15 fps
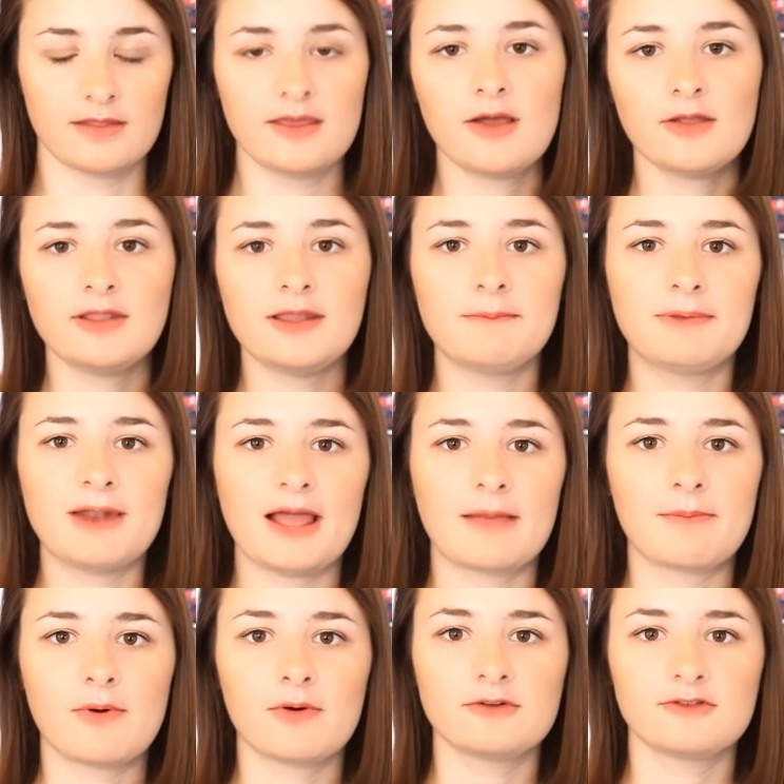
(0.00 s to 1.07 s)
The only
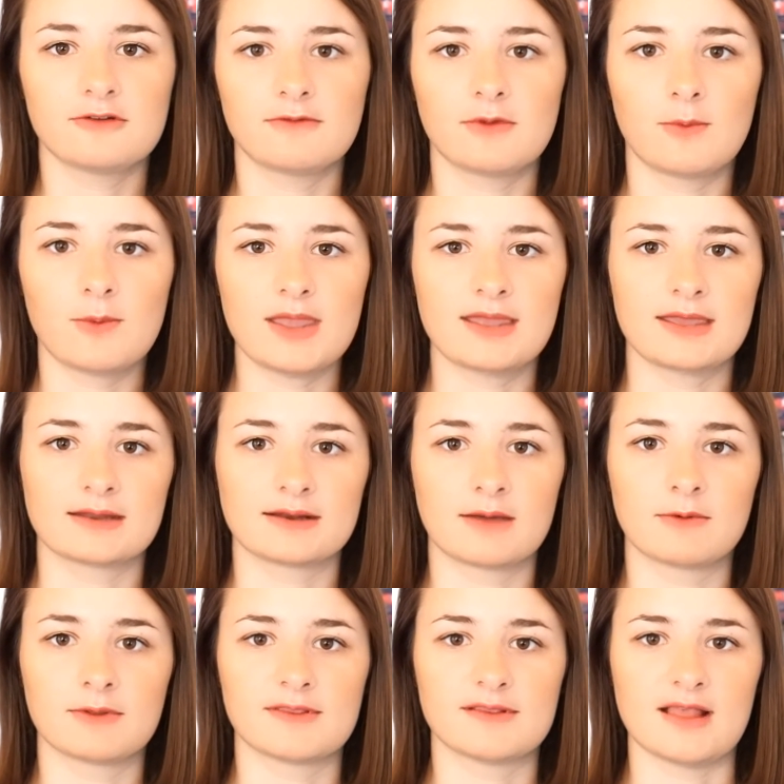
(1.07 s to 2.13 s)
black point of the weekend,
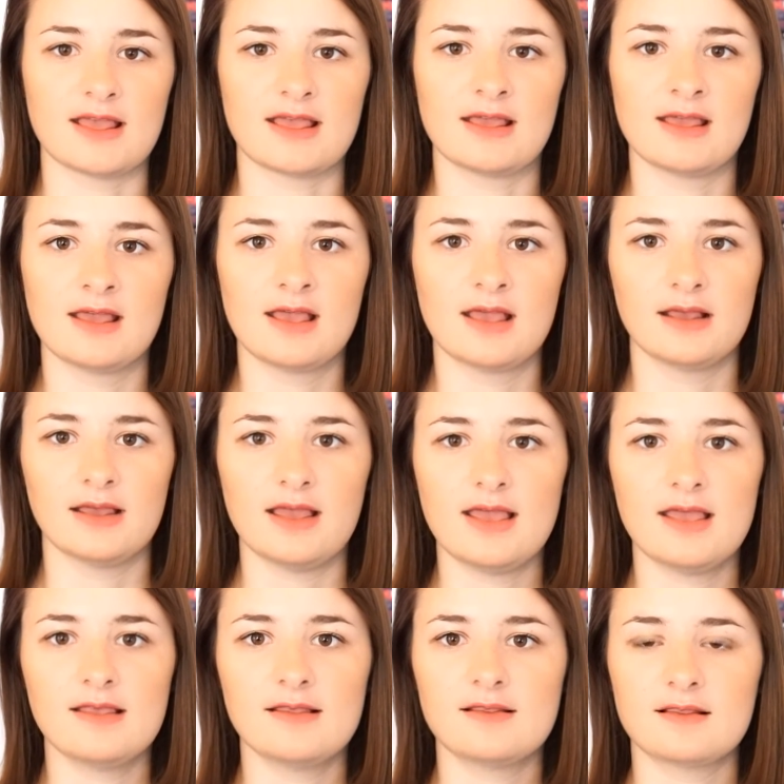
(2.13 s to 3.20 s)
I would say,
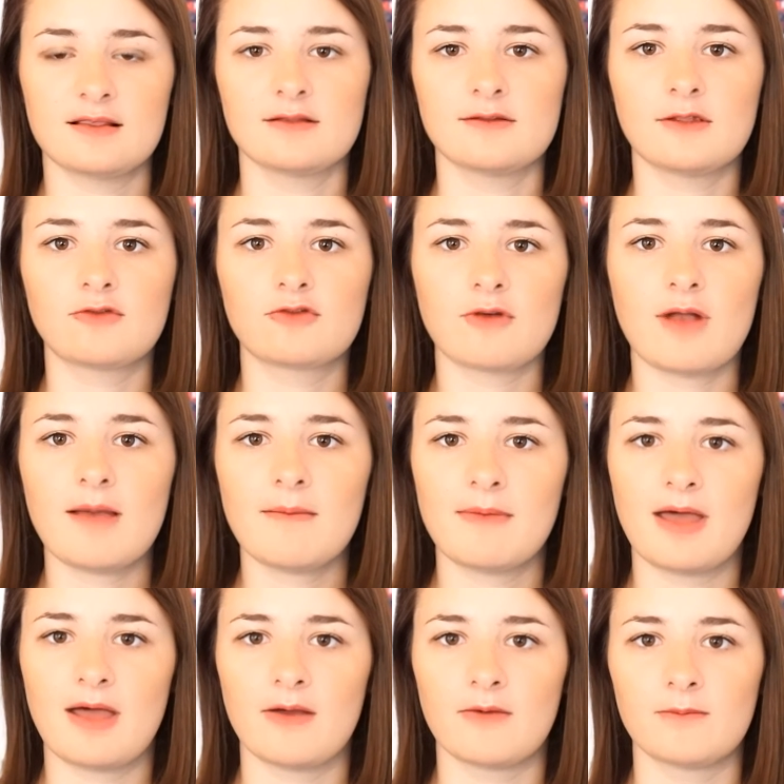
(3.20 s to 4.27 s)
is the
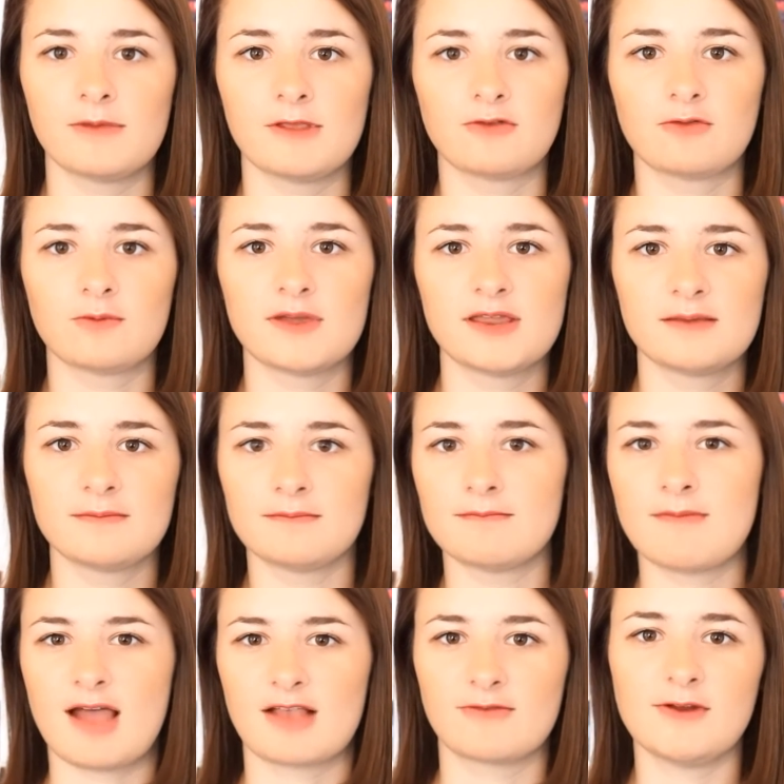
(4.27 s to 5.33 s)
drama
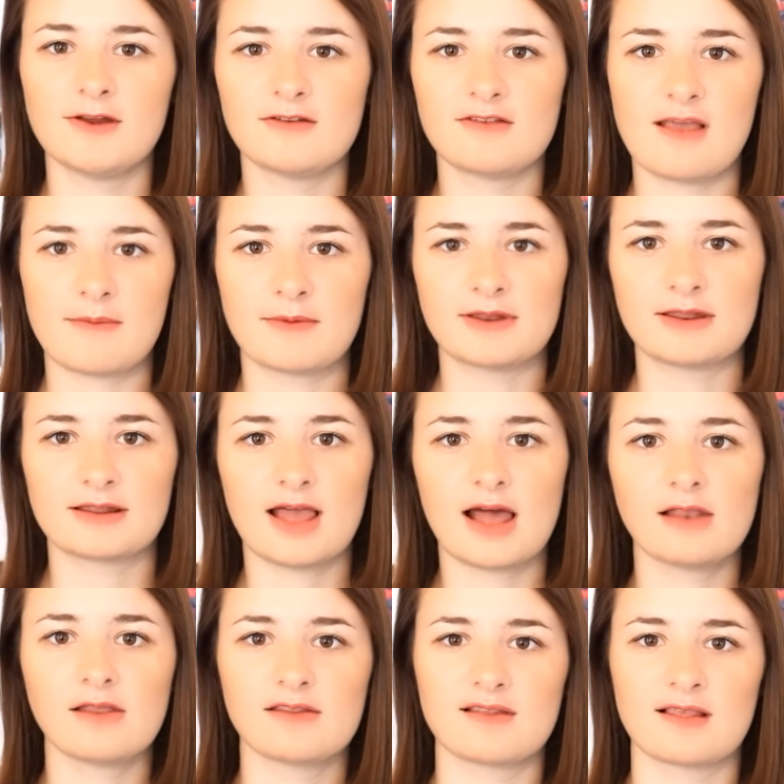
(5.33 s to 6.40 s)
between Max Verstappen and
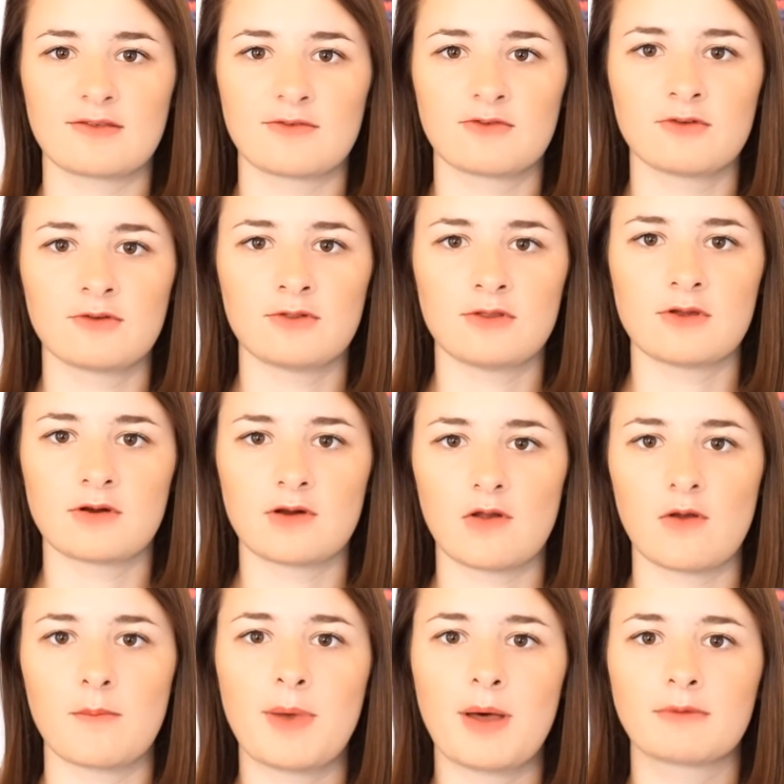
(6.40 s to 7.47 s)
Carlos Sainz
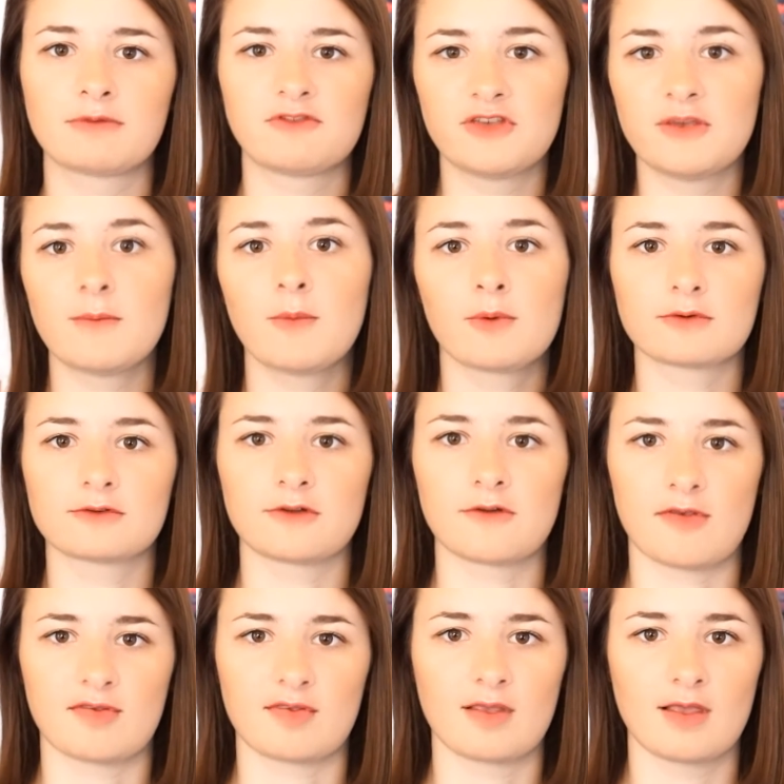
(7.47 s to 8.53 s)
Junior about team
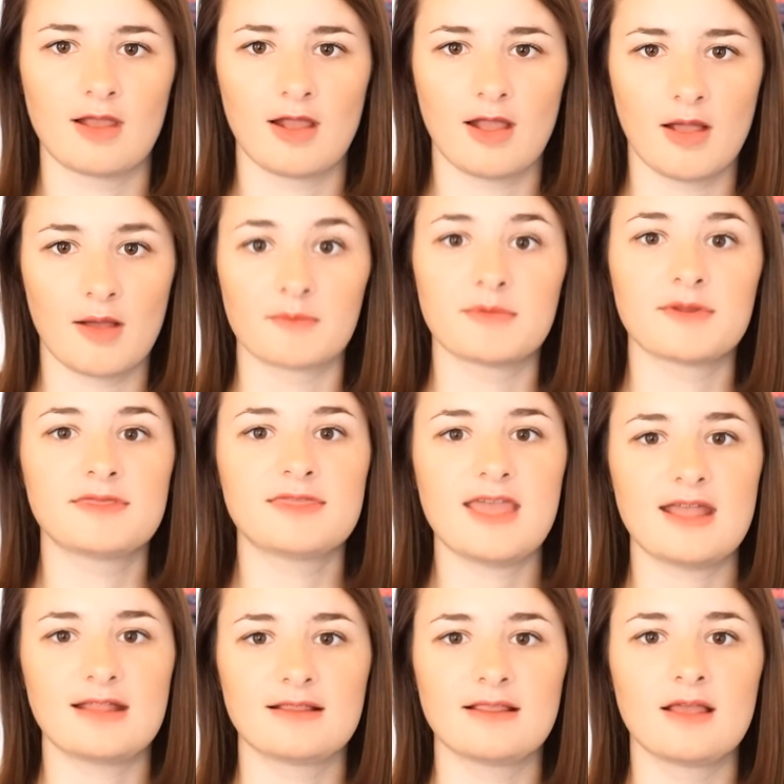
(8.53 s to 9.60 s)
orders, but
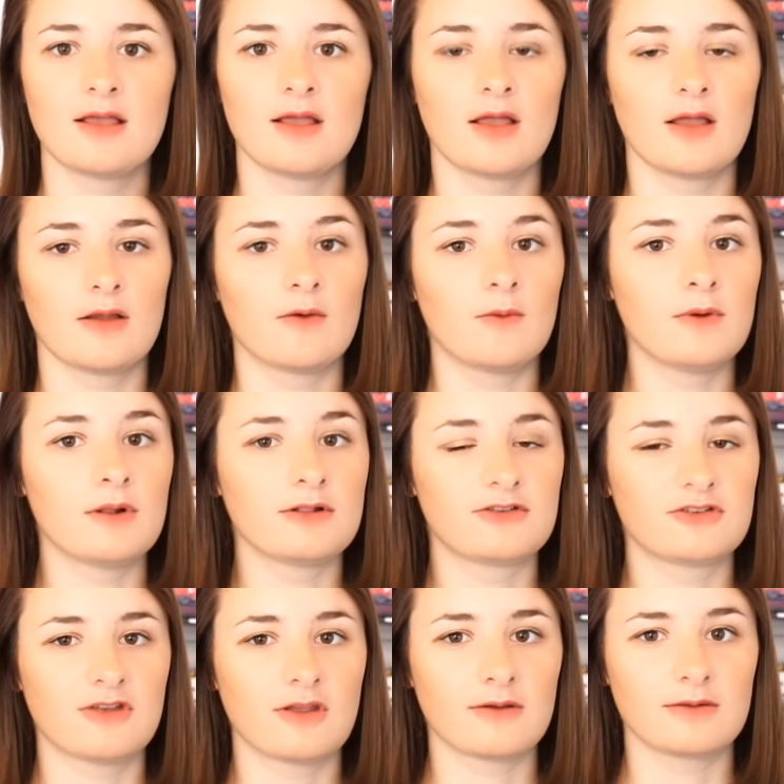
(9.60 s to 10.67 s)
then we'll
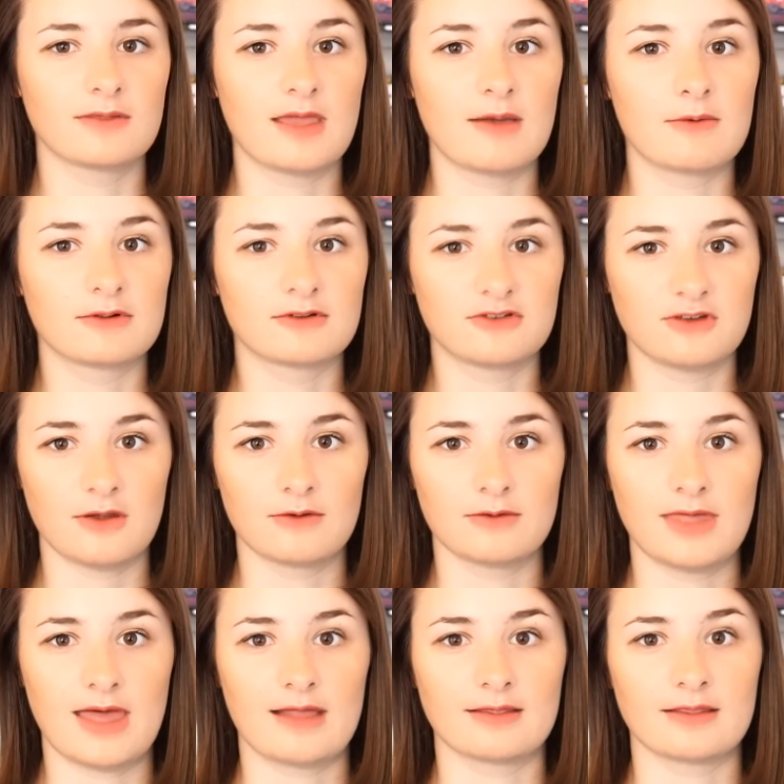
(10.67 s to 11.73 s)
show, they will show
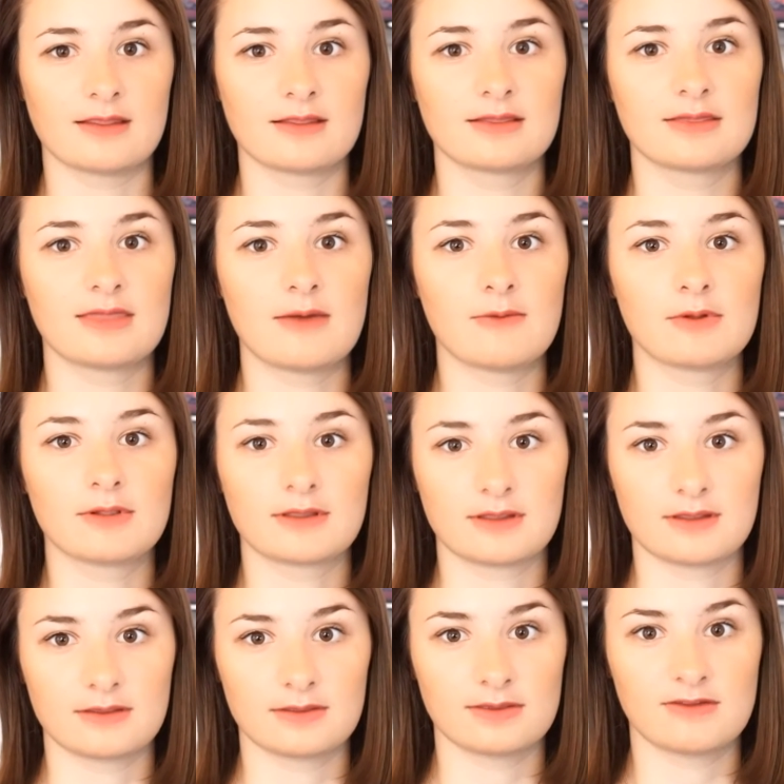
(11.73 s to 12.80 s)
that they will
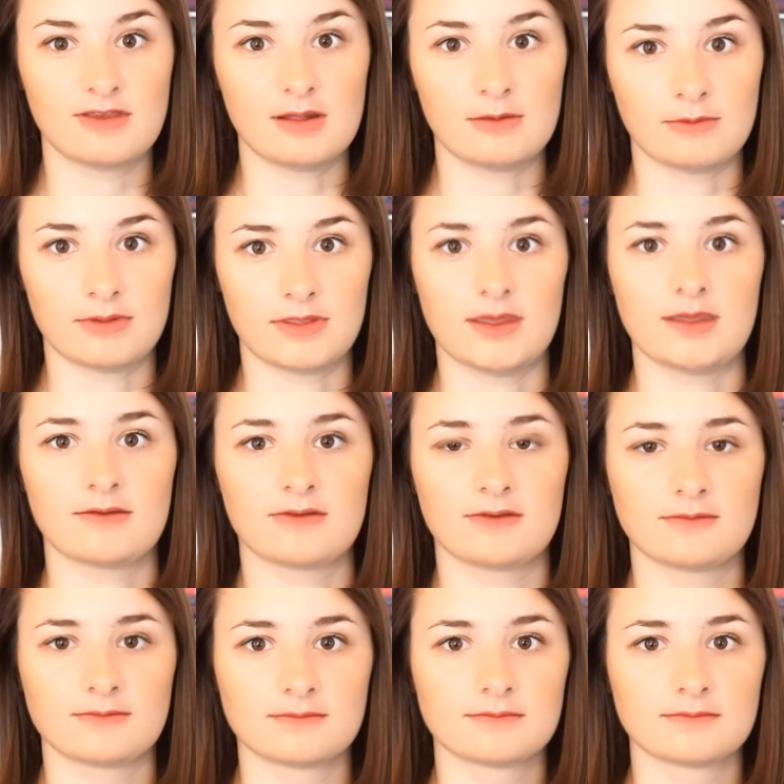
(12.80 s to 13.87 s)
deal with it.